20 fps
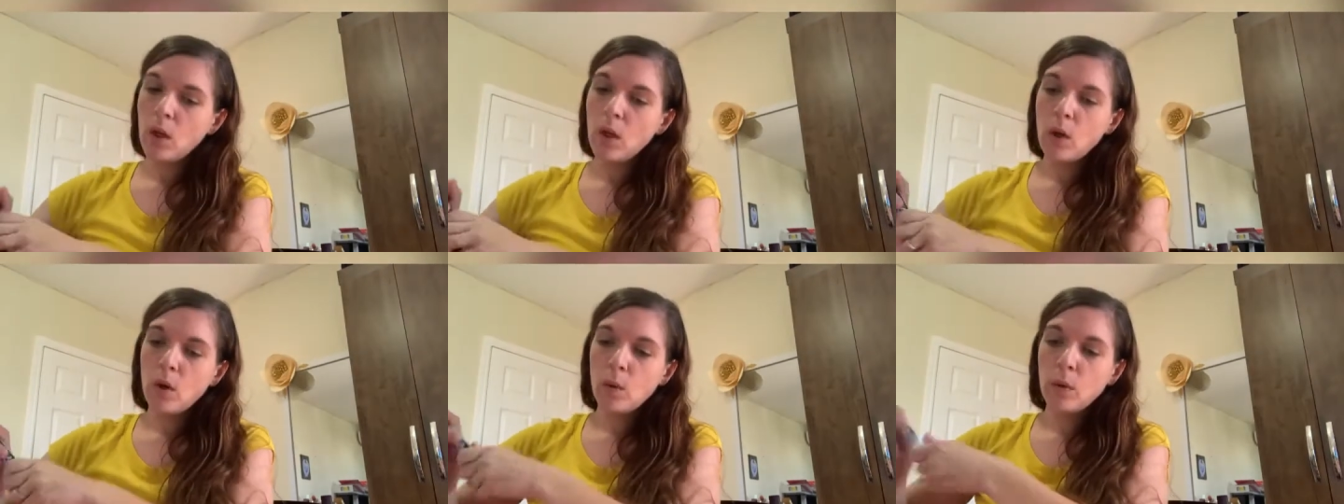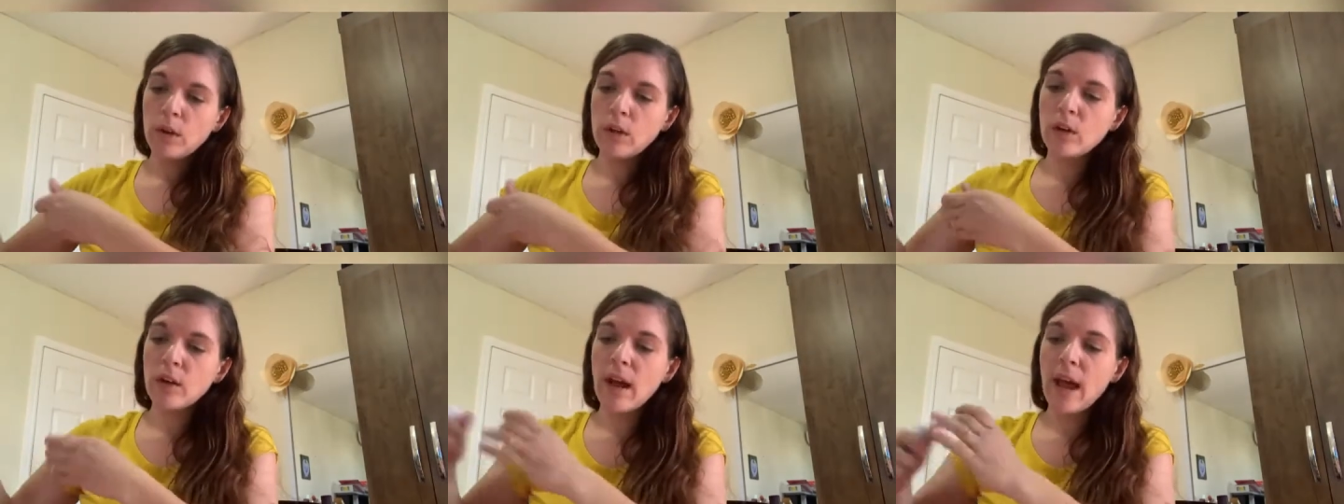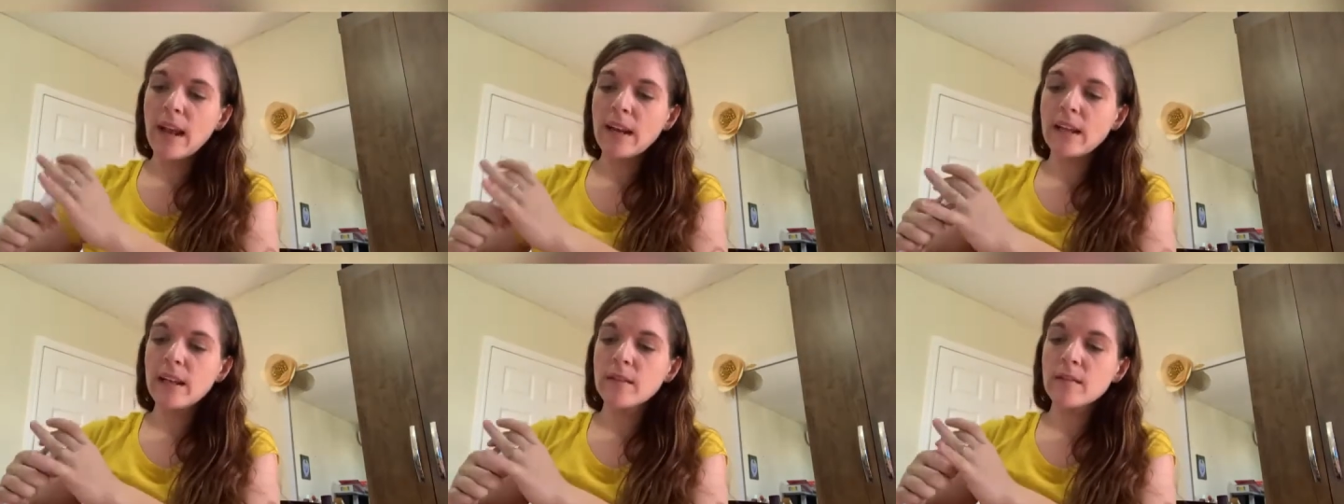when you're
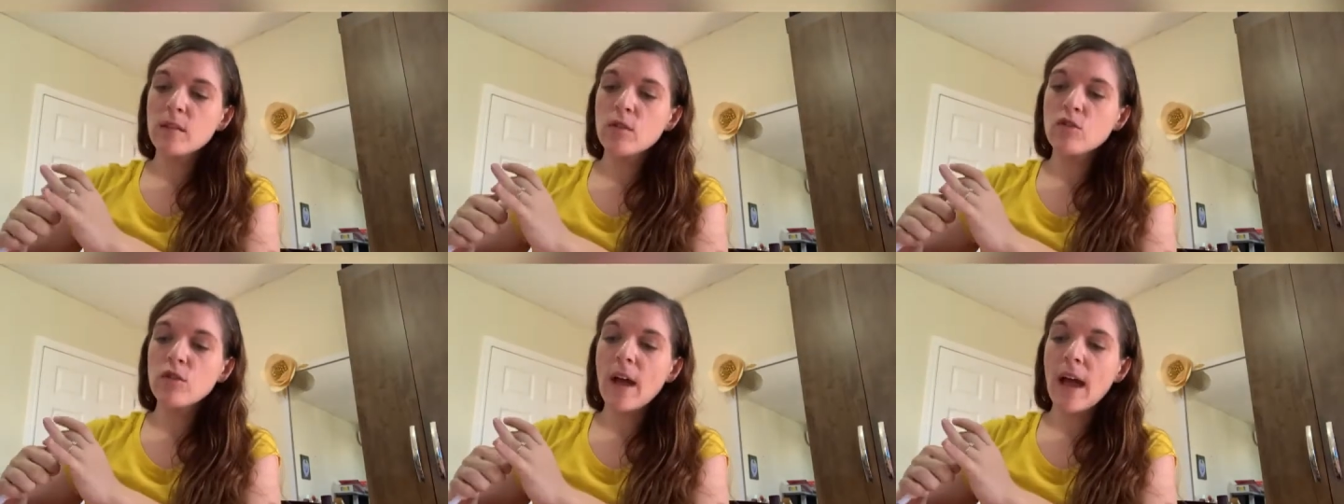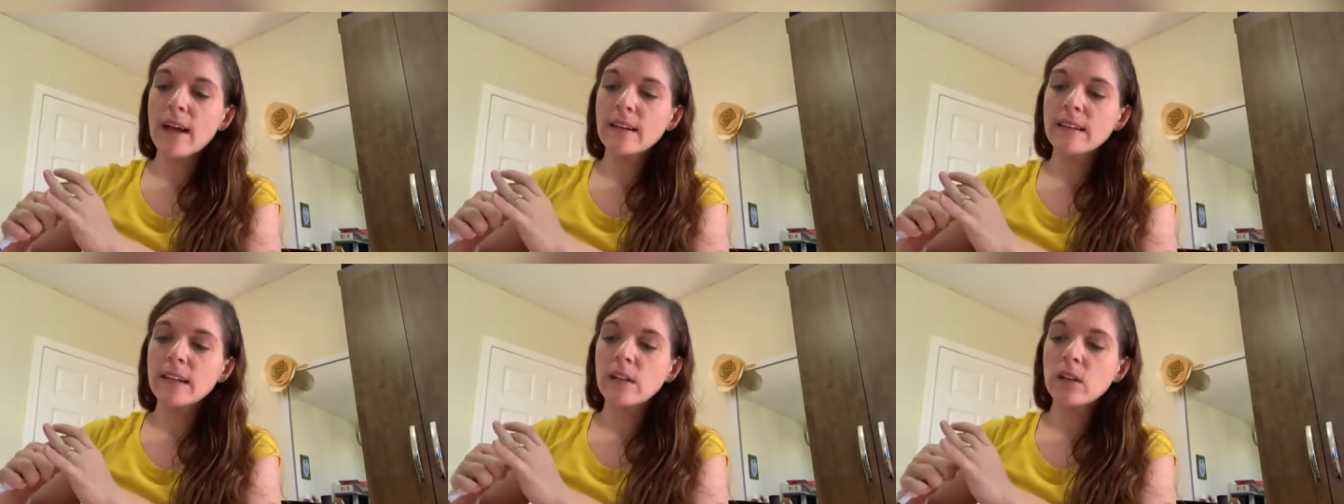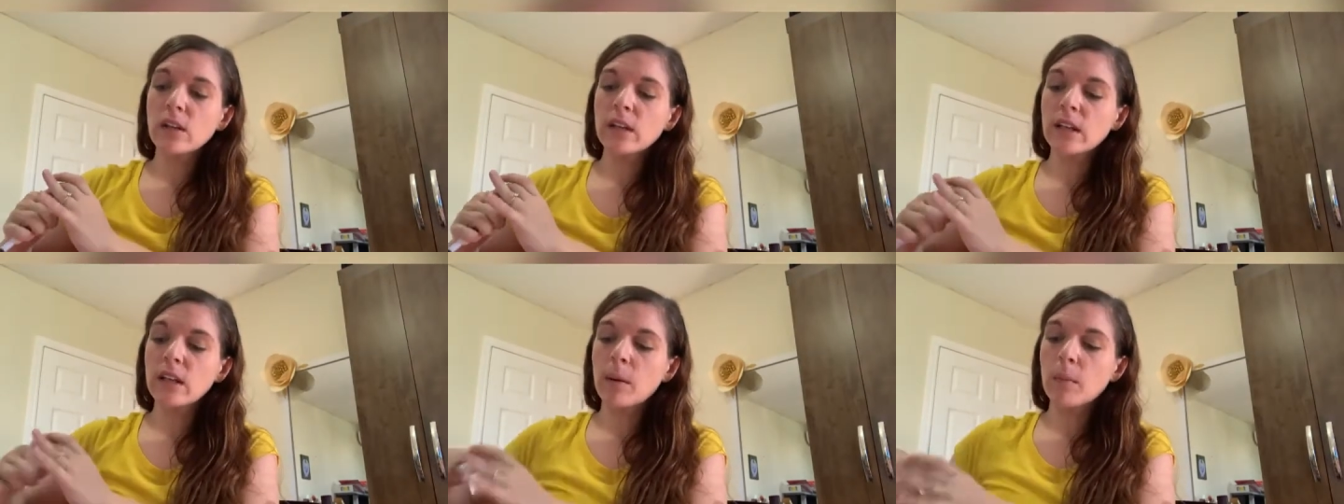adding and subtracting,
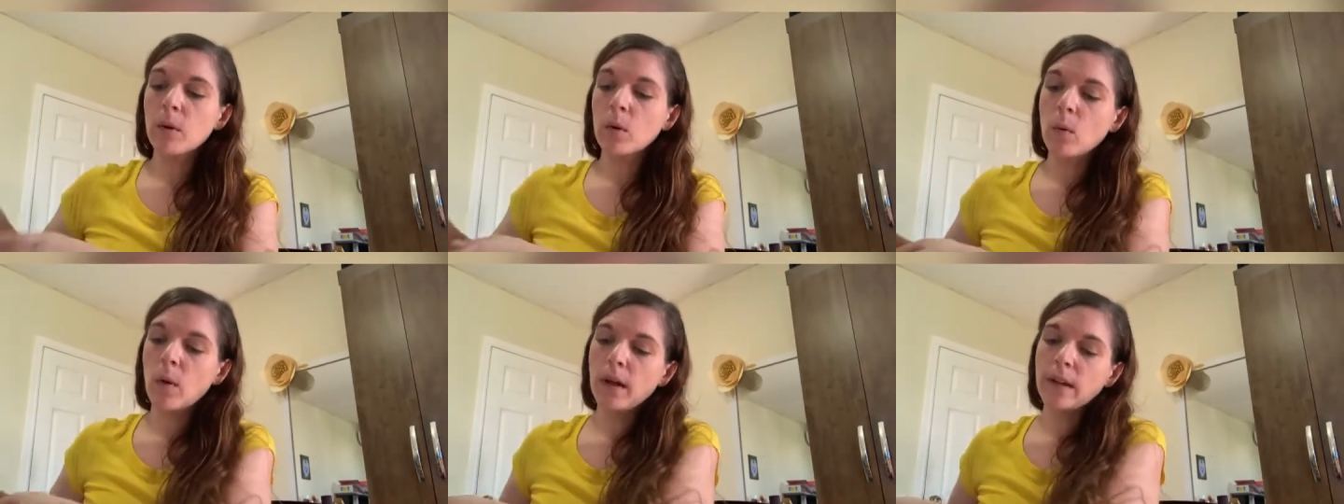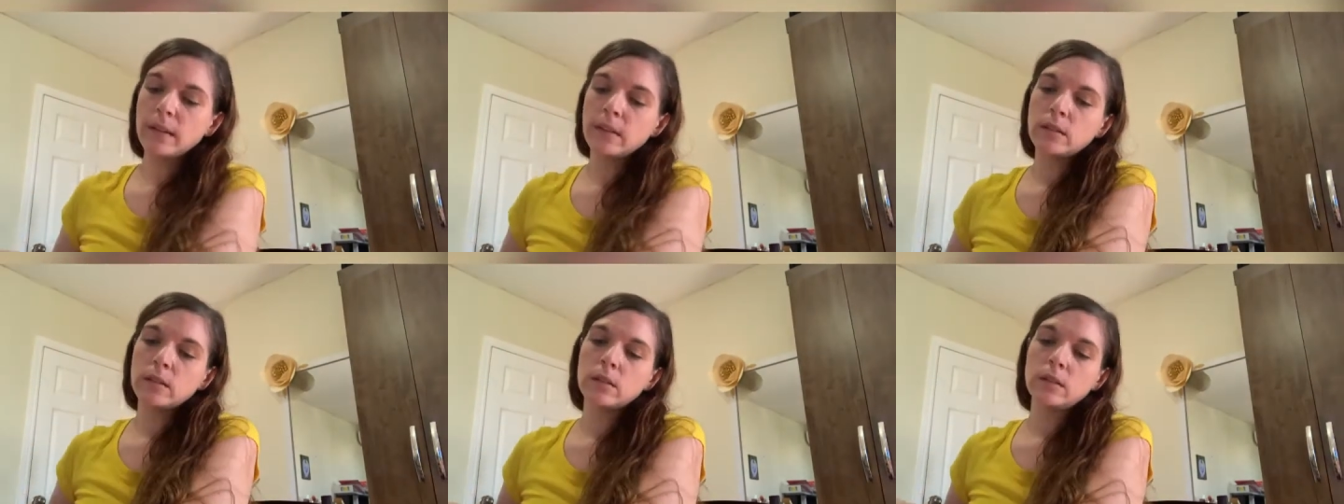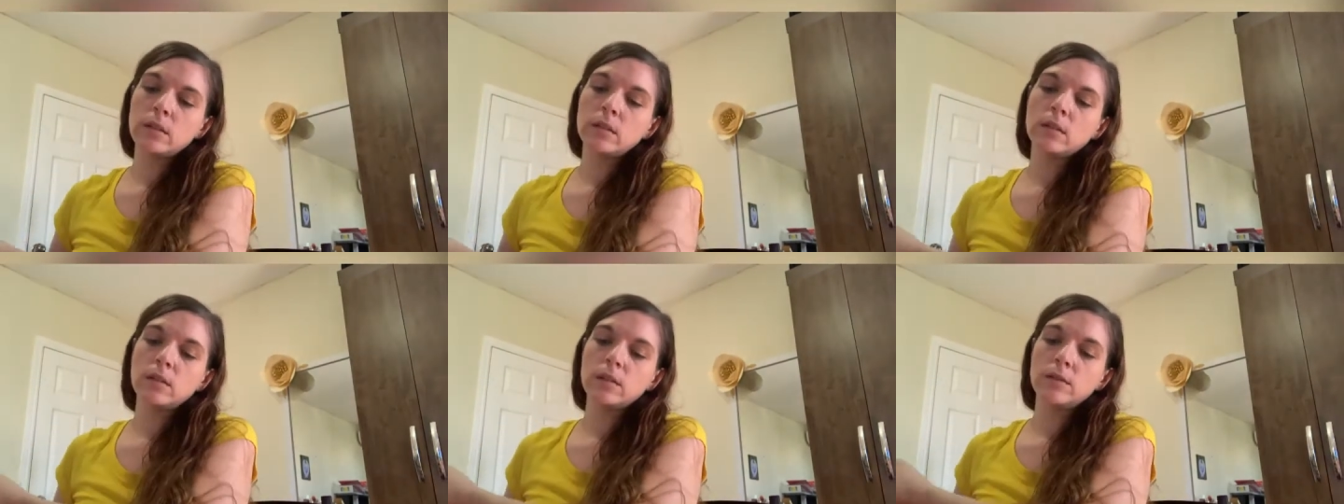look at number one
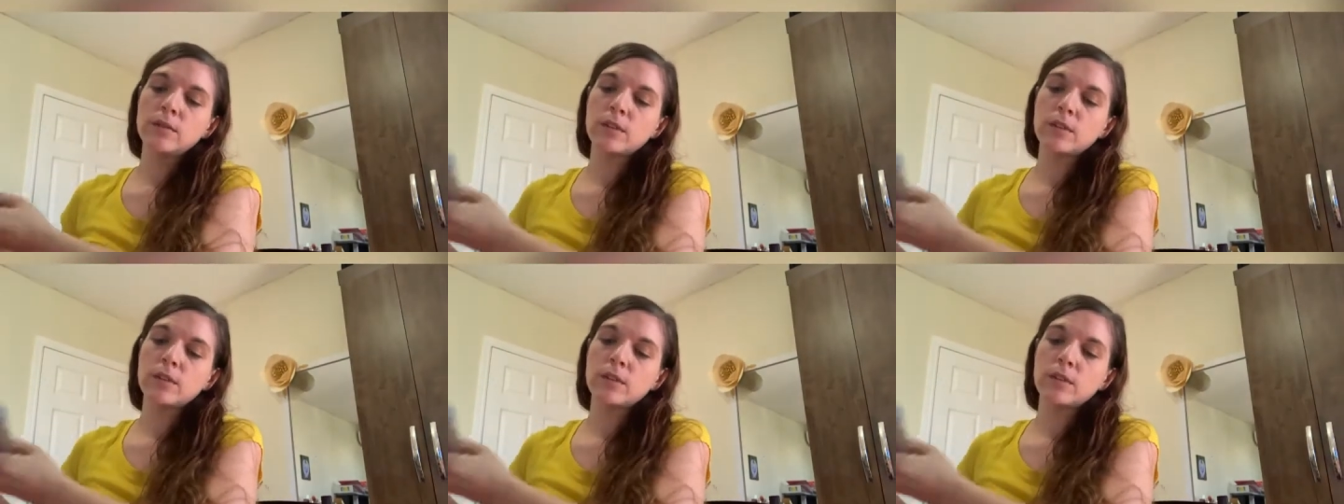for